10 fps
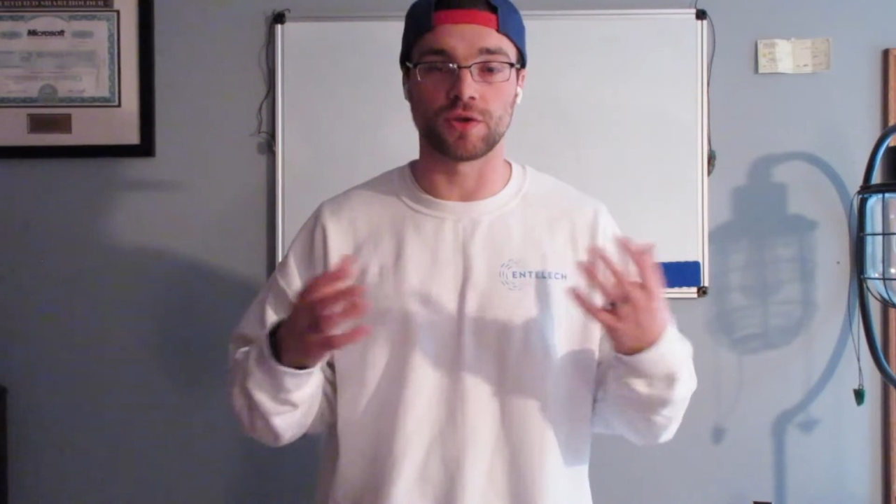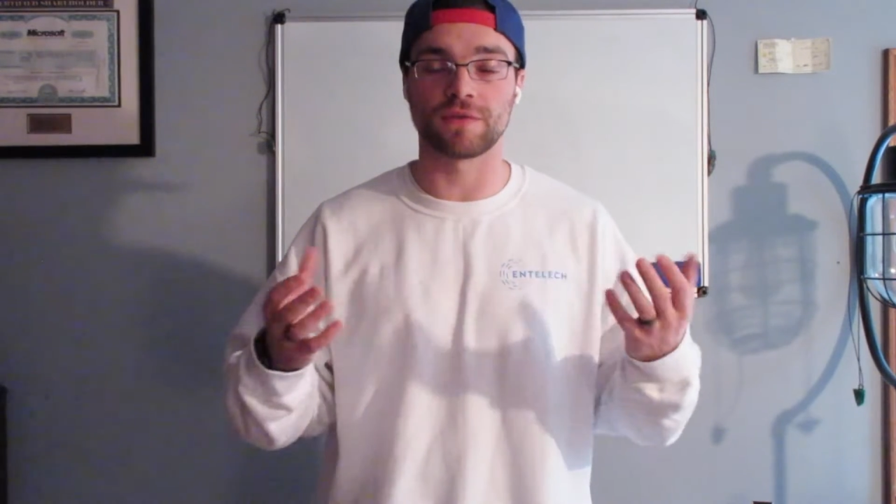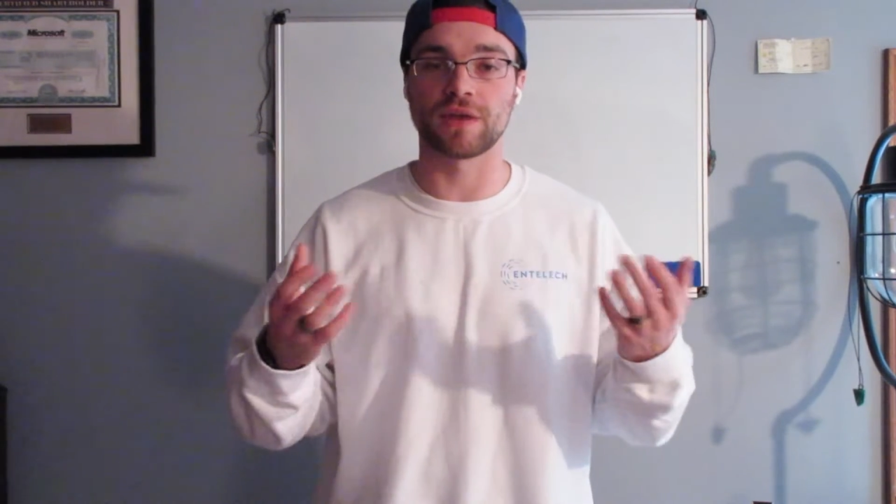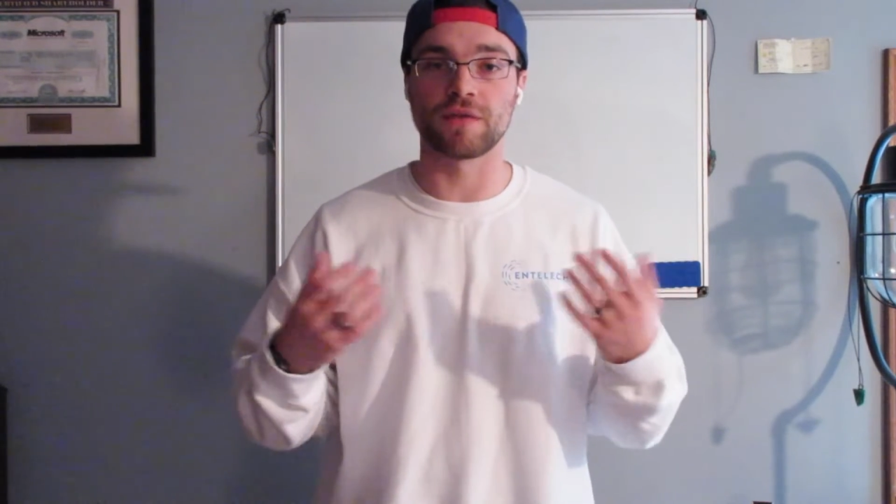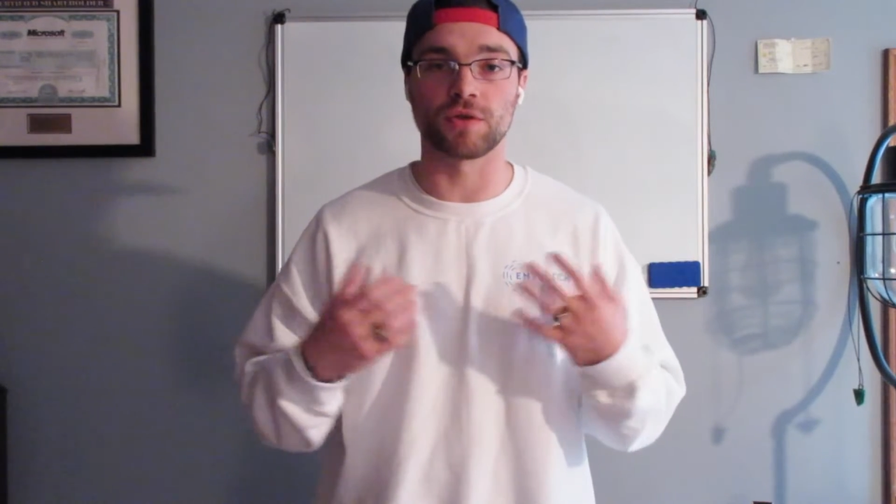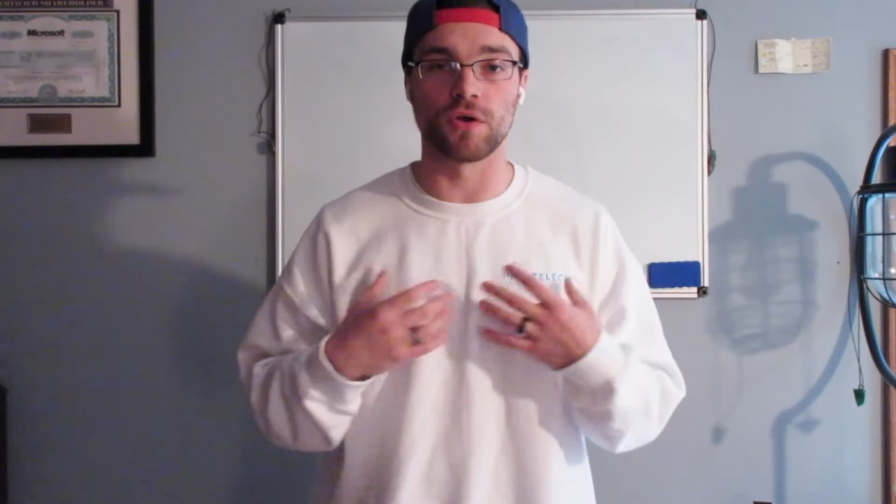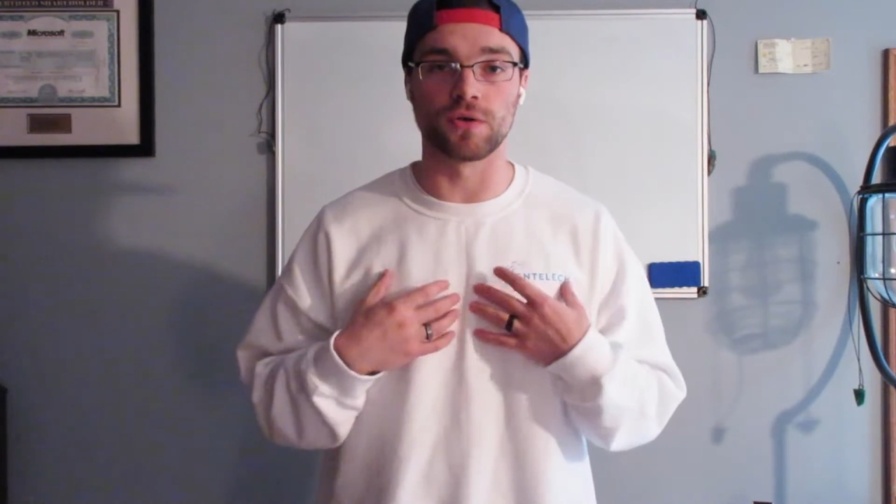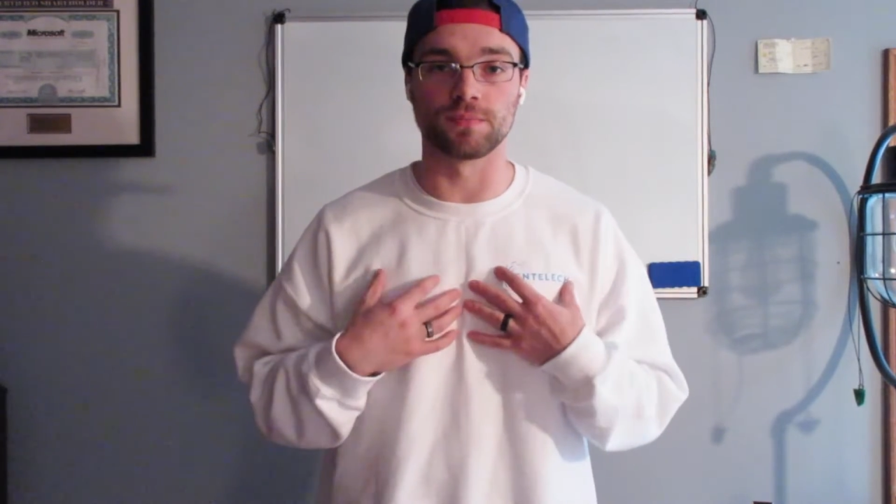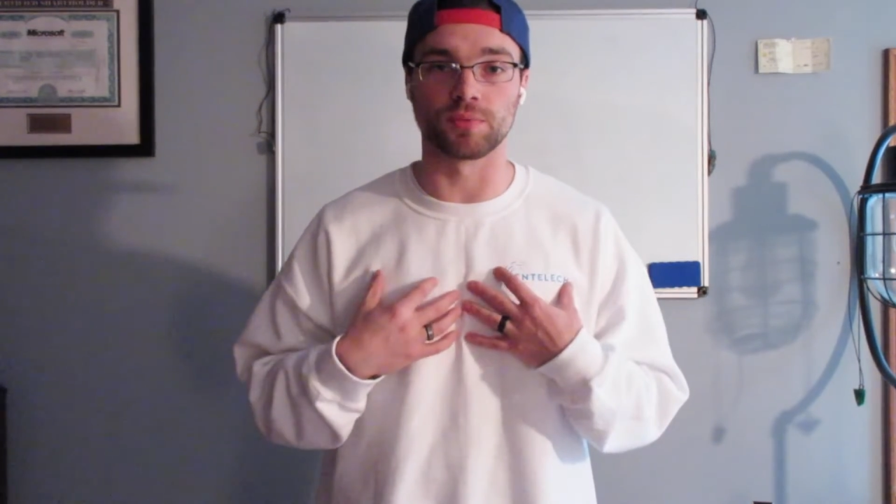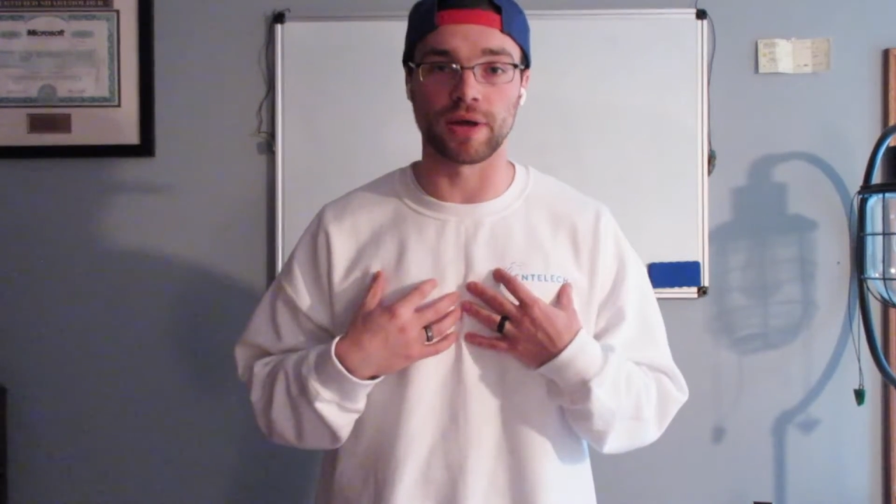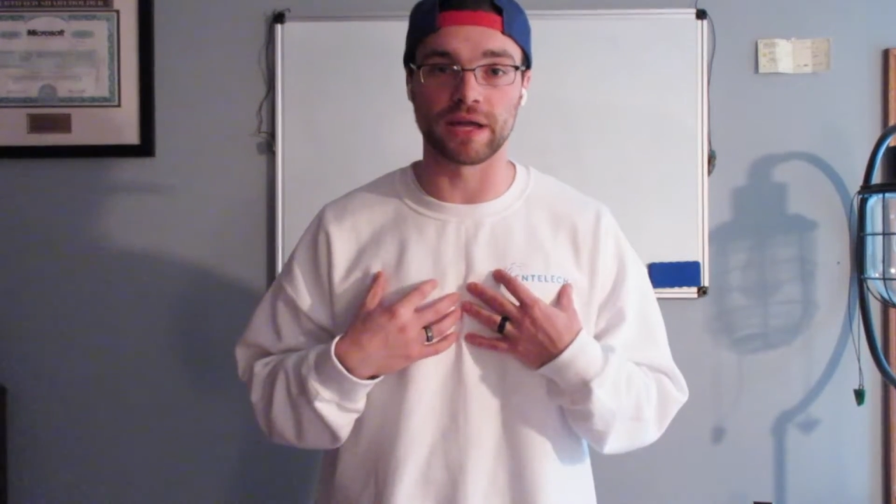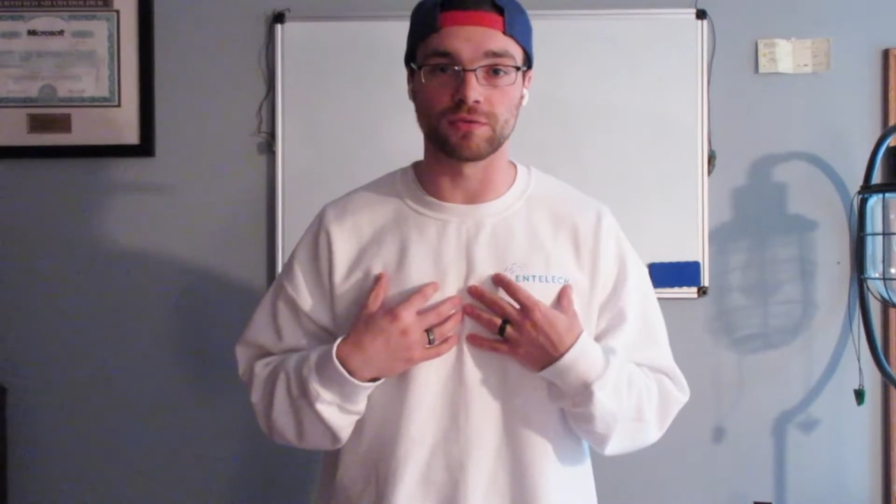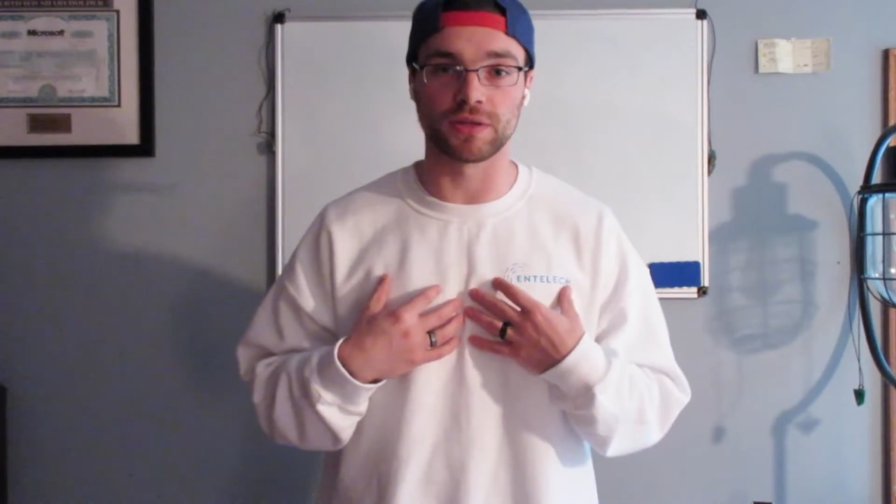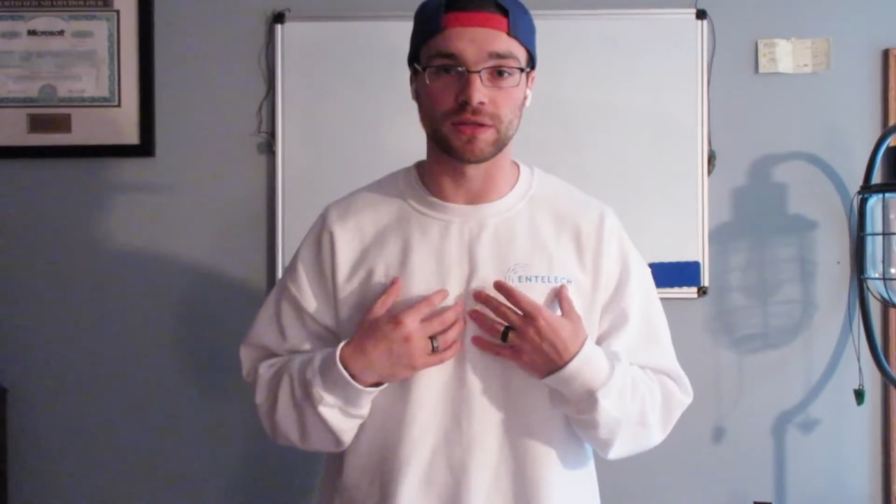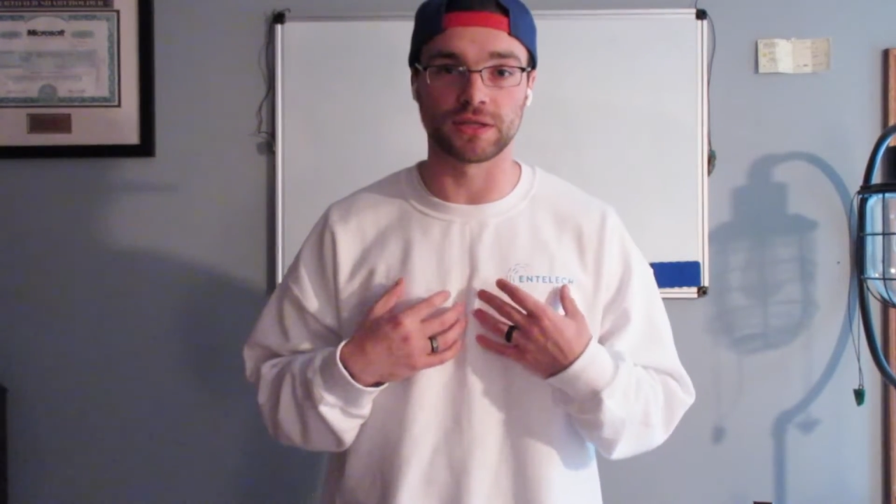You have to have your own brand
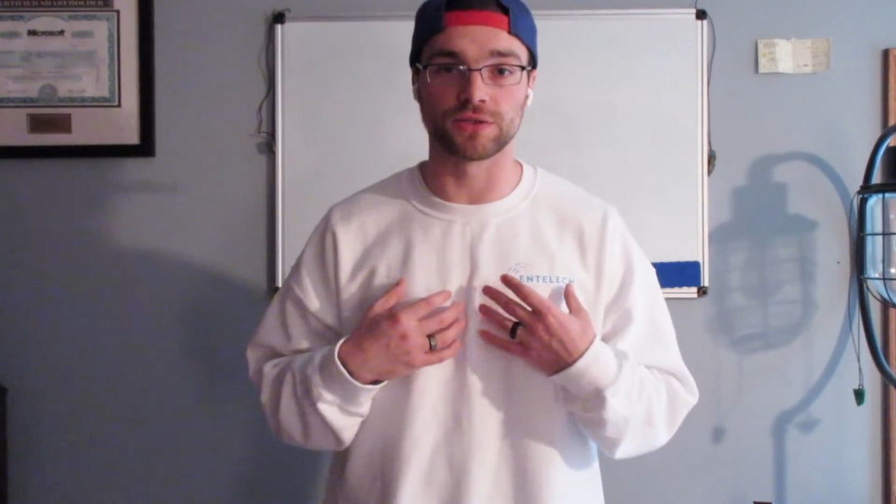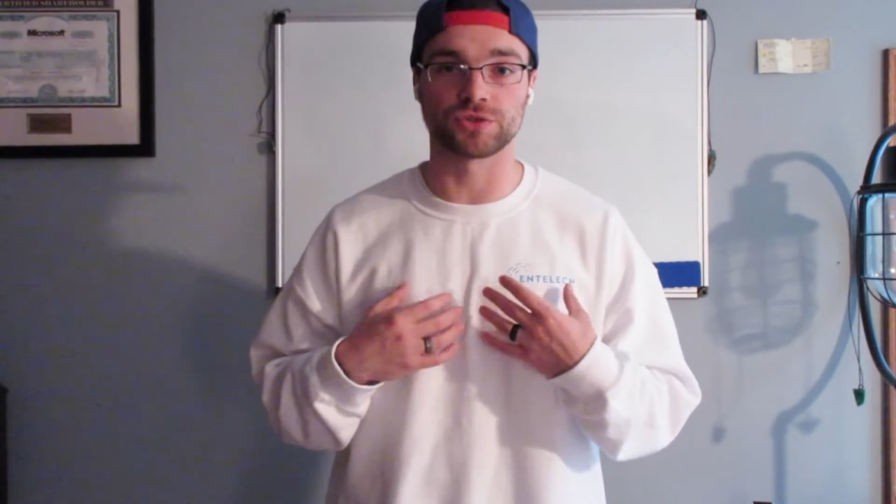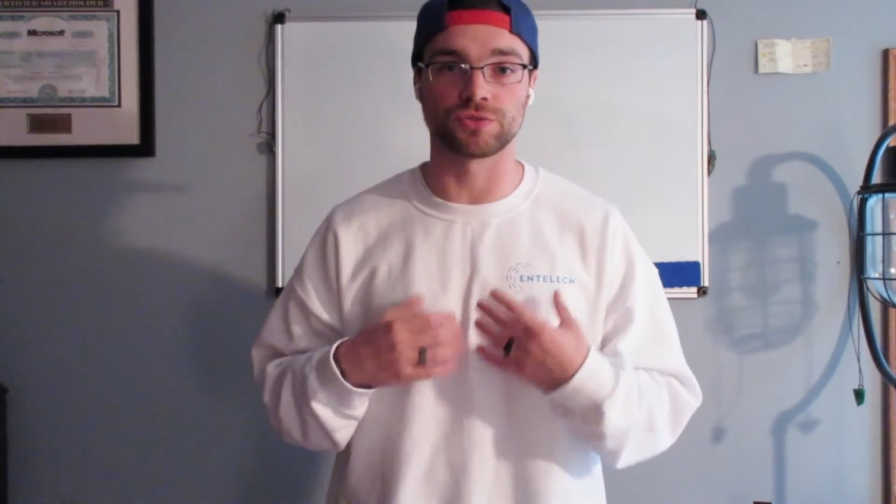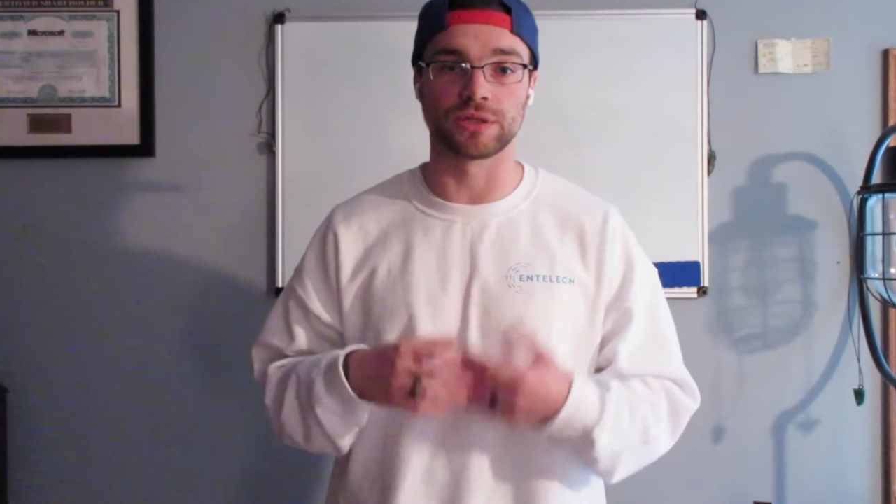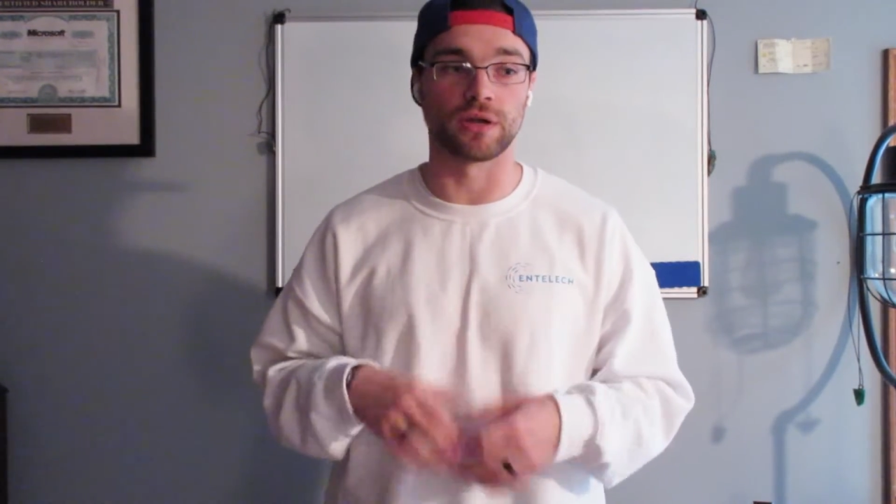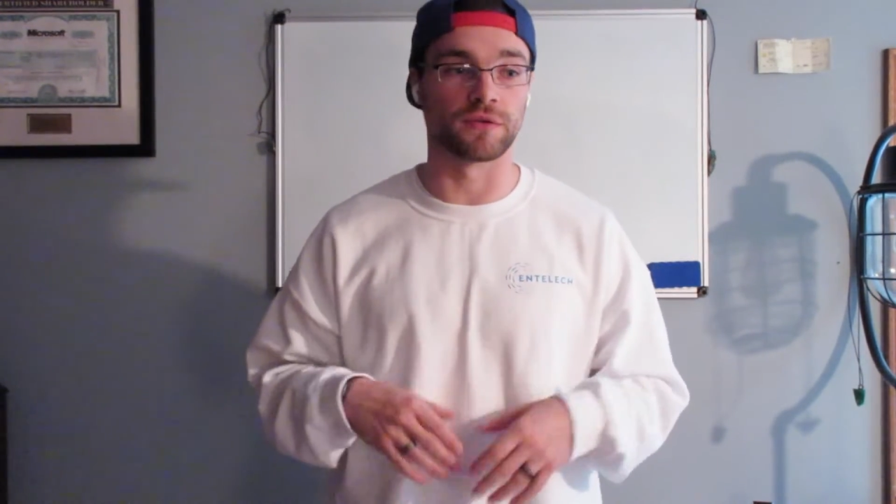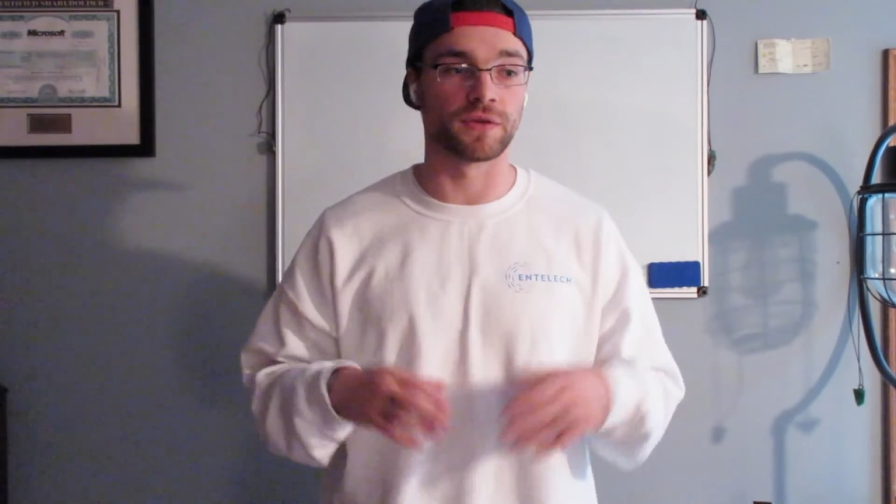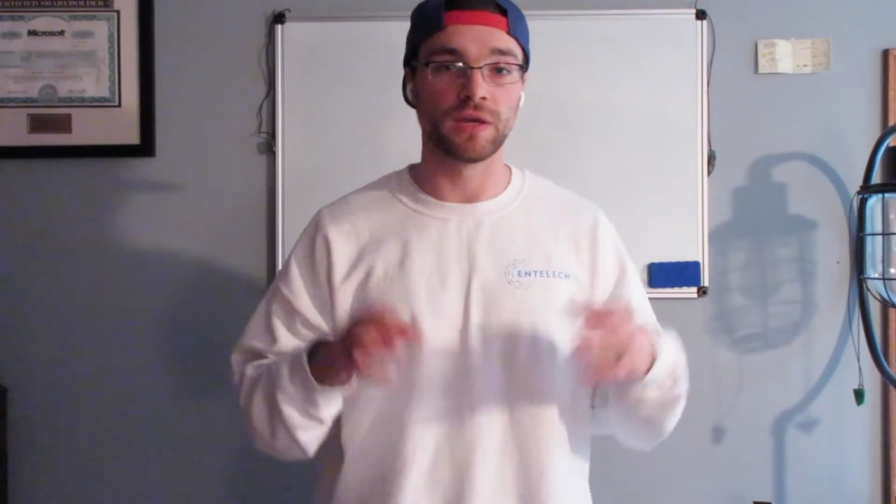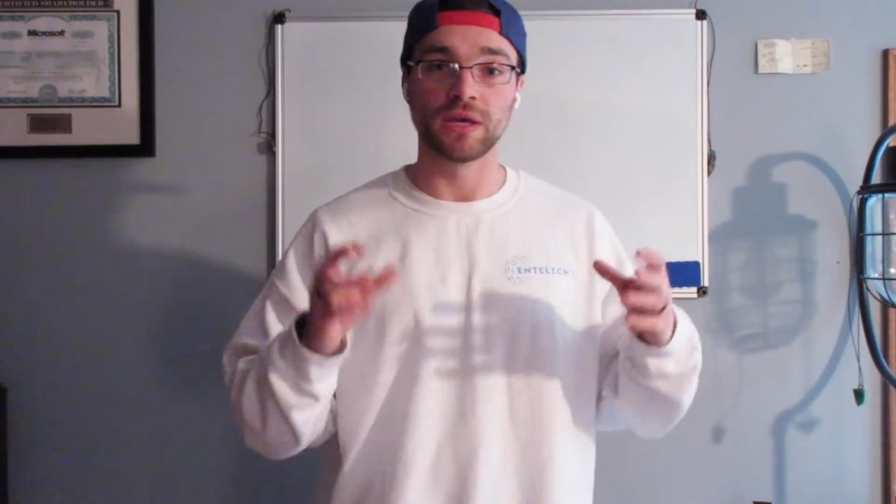within the industry of